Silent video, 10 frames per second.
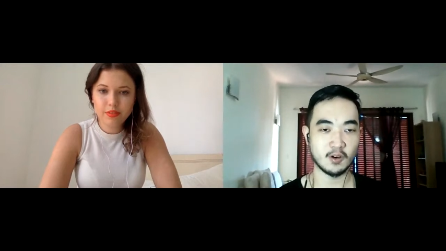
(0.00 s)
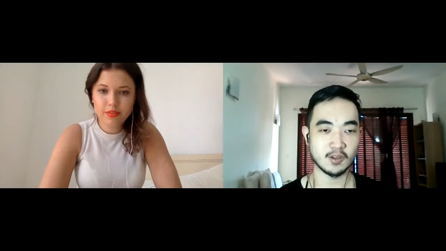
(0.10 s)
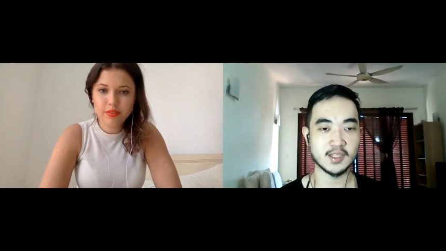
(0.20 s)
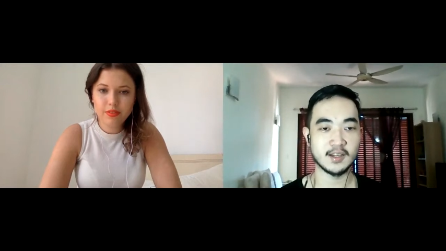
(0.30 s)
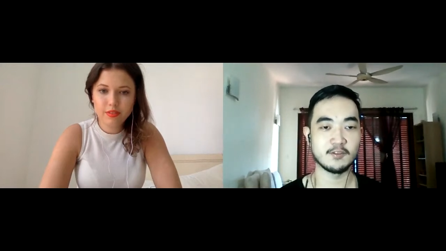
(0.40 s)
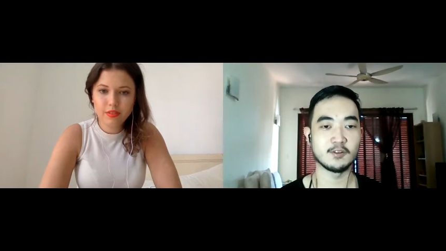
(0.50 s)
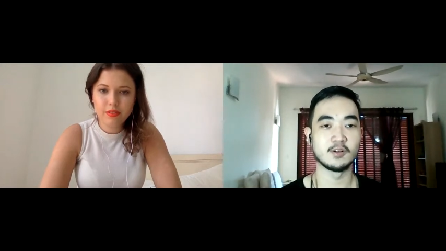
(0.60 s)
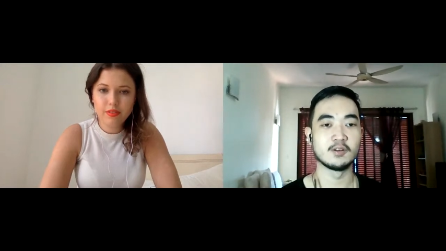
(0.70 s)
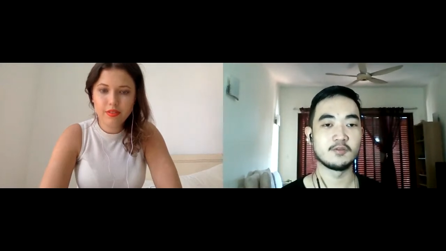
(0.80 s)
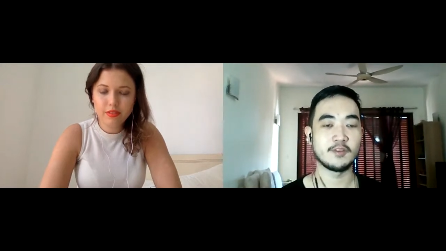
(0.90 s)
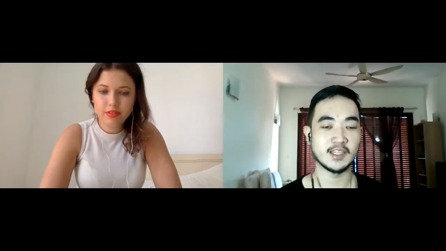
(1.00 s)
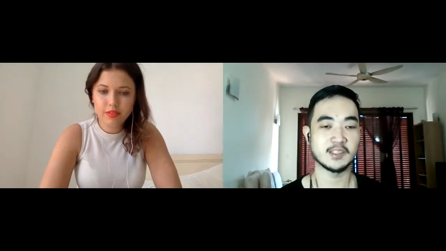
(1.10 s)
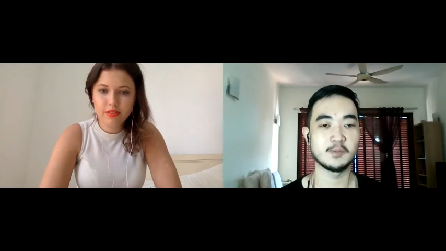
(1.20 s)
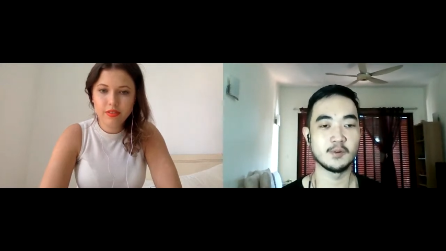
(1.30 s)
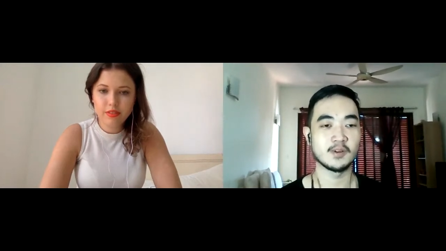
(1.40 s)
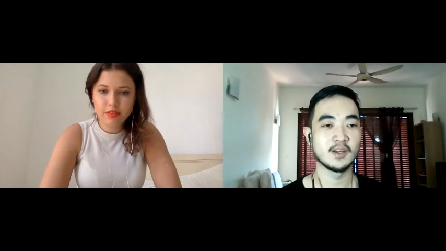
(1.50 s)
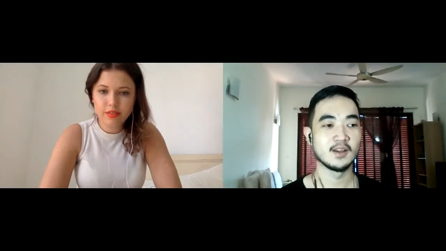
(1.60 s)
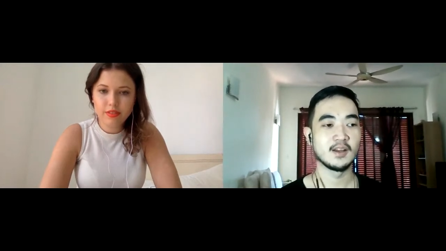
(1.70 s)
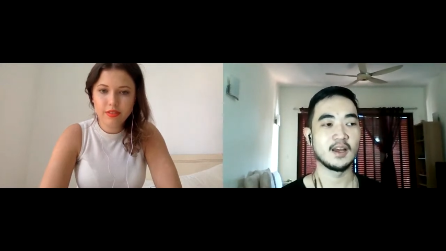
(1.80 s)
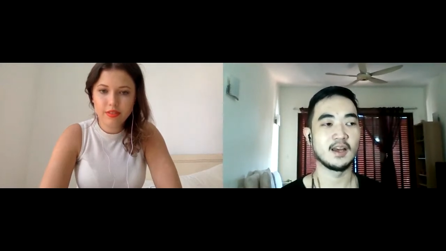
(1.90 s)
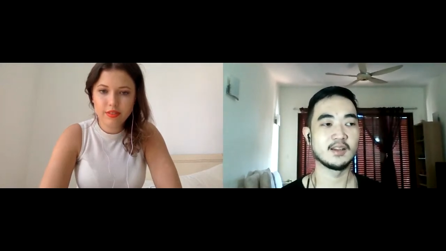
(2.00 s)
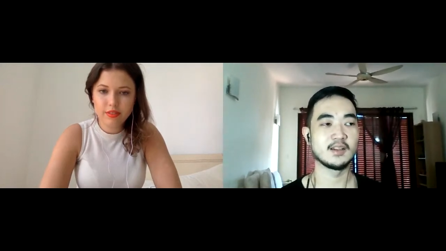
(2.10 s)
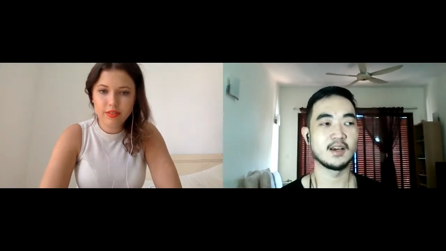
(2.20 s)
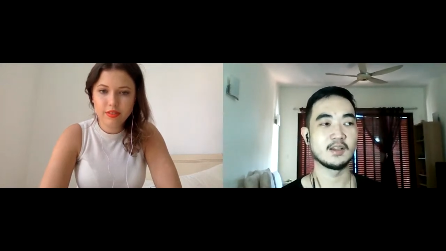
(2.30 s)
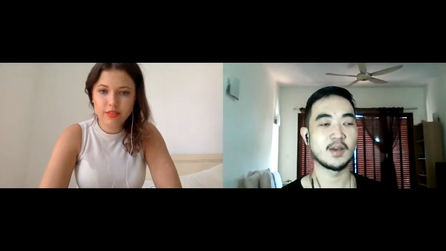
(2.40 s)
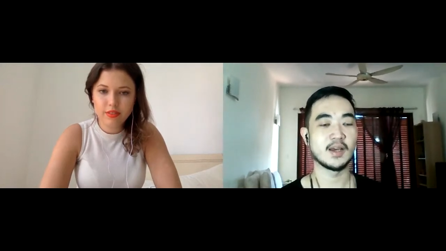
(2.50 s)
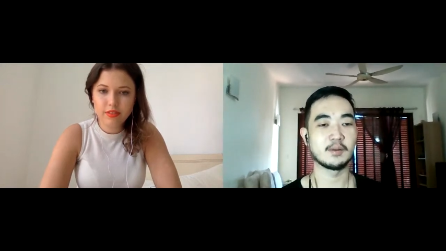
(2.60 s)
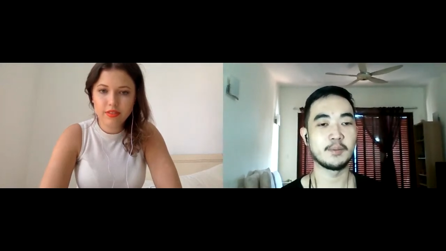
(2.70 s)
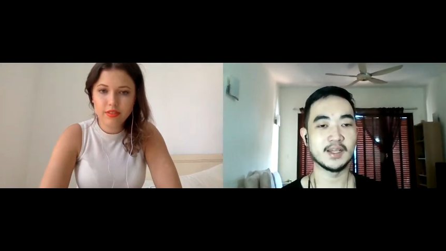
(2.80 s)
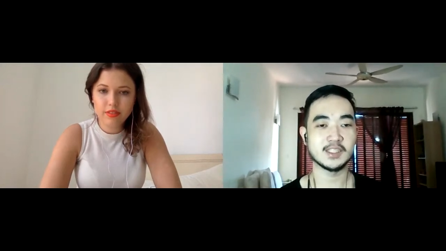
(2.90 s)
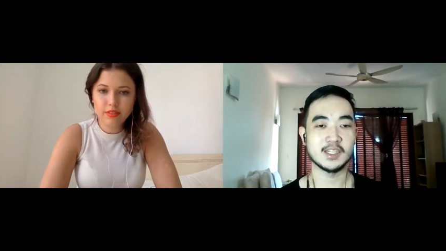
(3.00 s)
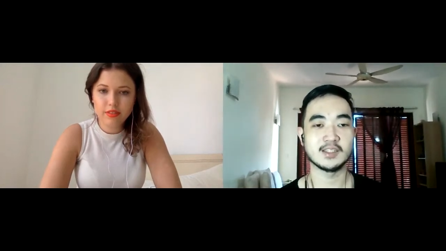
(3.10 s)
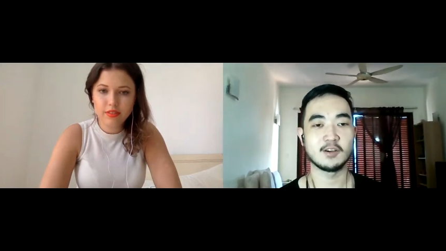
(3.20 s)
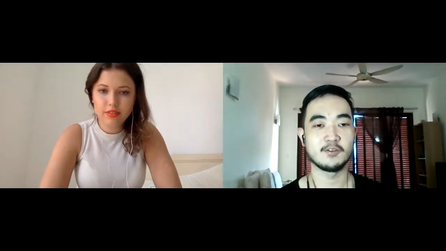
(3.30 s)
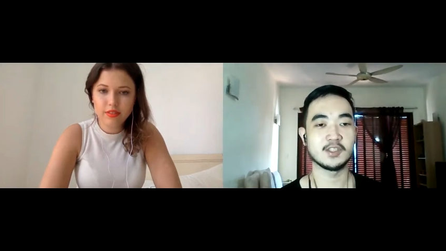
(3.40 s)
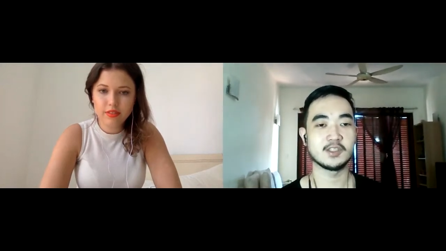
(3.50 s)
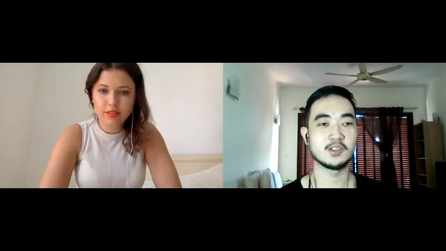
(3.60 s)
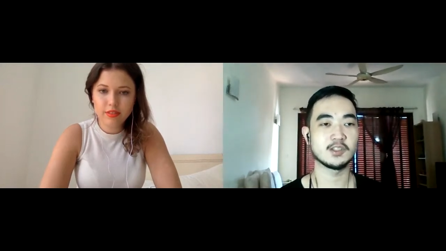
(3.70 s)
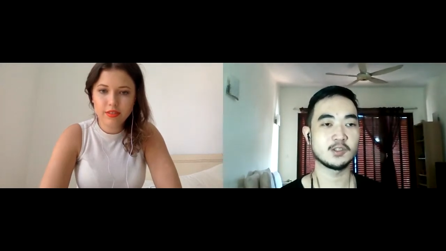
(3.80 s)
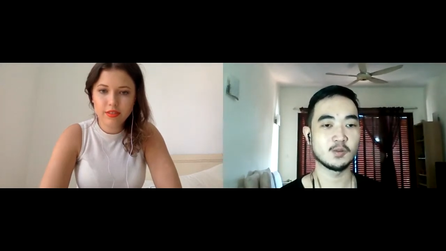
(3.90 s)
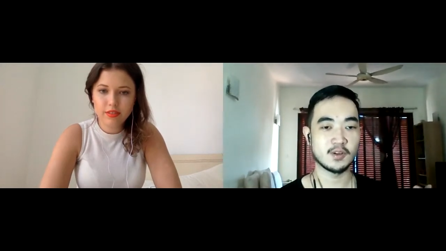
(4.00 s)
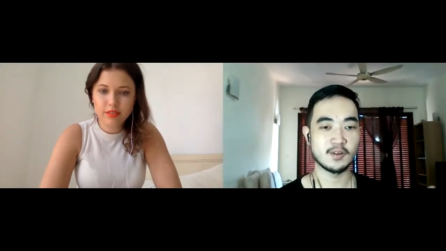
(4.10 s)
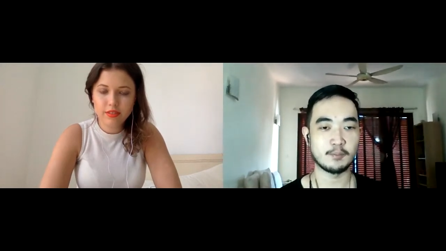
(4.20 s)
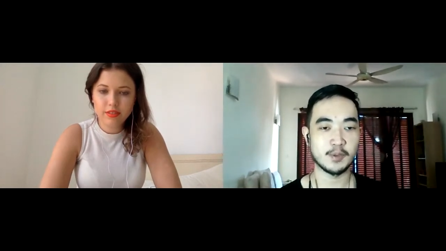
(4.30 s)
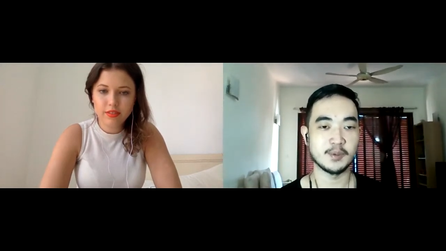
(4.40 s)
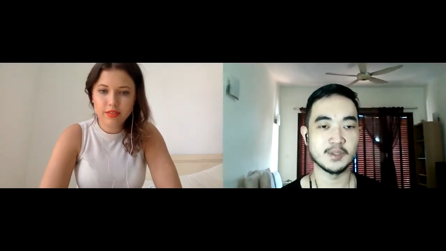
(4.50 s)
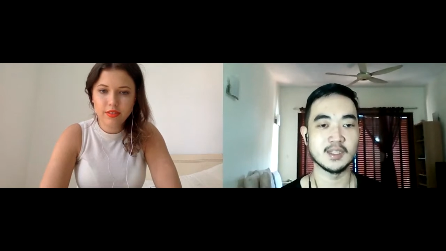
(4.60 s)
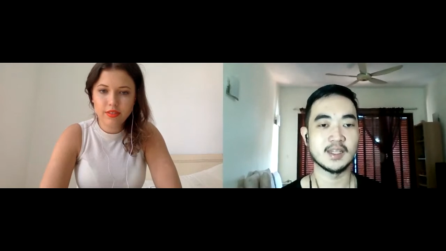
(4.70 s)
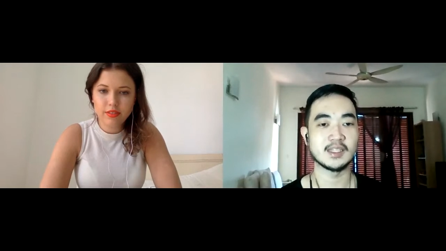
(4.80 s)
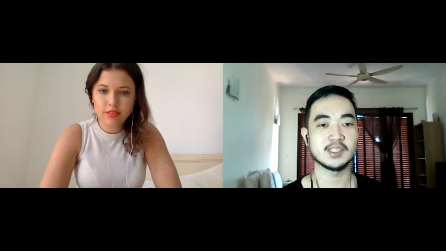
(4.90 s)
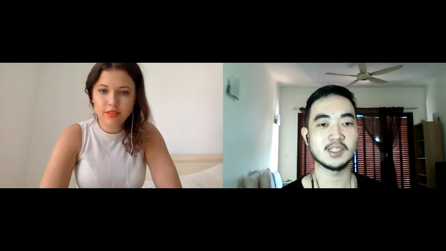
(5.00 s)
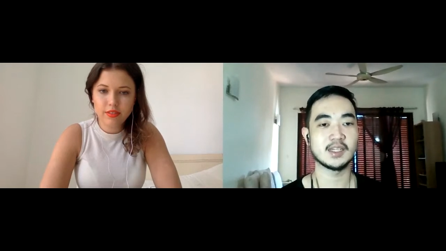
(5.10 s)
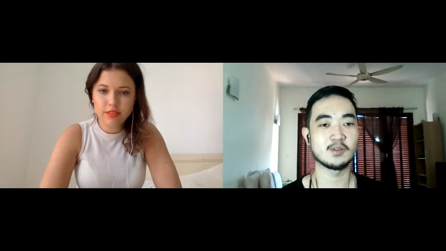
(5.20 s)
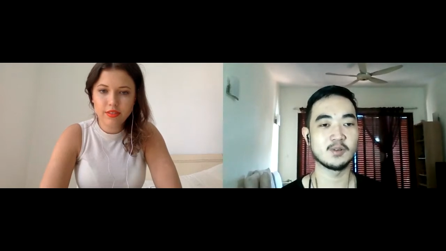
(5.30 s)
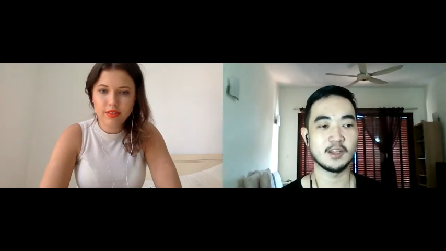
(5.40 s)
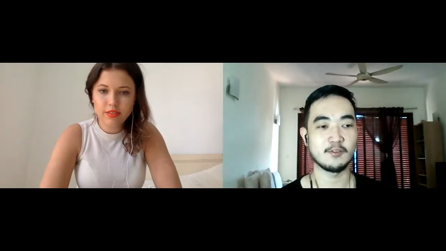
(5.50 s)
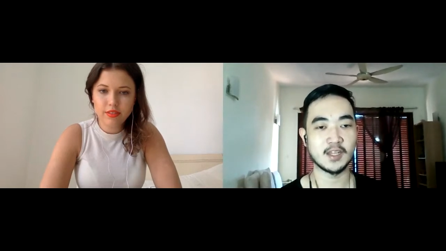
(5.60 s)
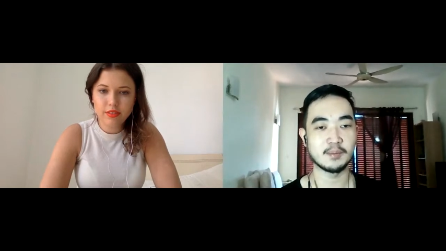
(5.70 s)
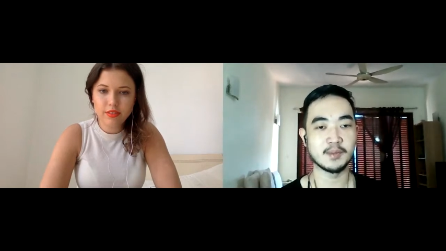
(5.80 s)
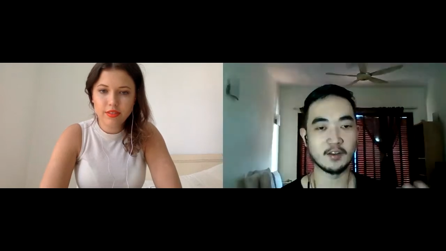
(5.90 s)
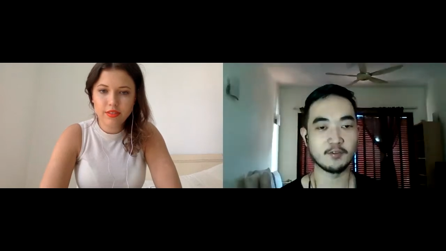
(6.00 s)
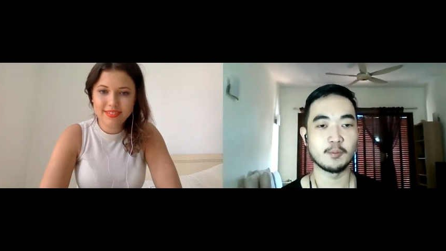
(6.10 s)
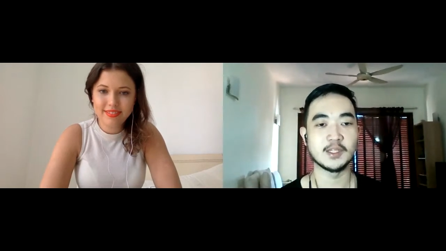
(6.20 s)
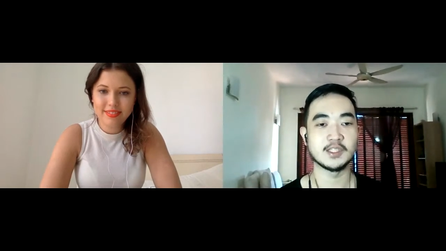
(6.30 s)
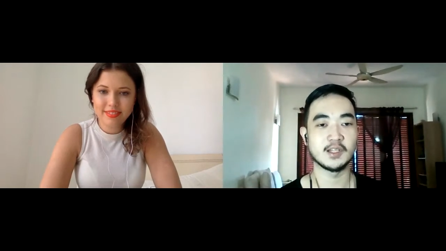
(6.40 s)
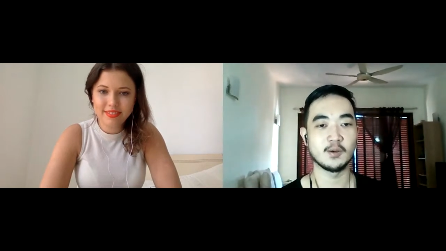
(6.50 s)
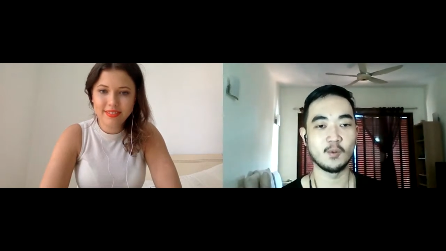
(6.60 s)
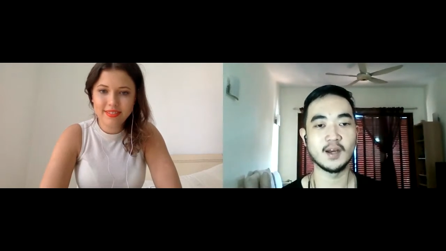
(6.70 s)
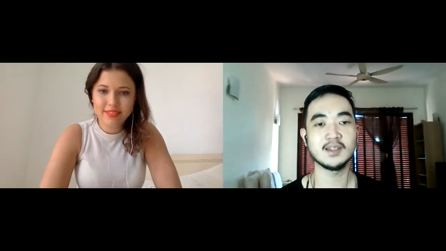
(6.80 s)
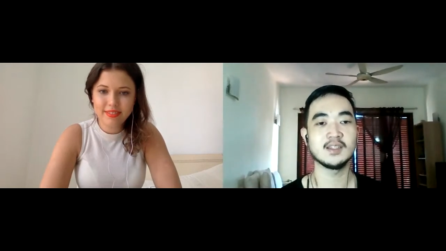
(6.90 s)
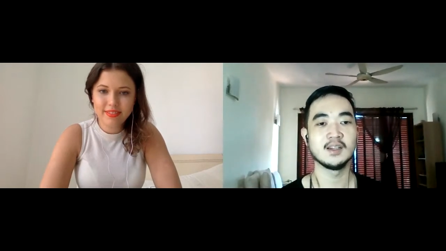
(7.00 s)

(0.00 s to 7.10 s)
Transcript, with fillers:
Speaker 1: content for Facebook. And uh, you get the best chunks of it just to grab people's attention and to give them the information they want.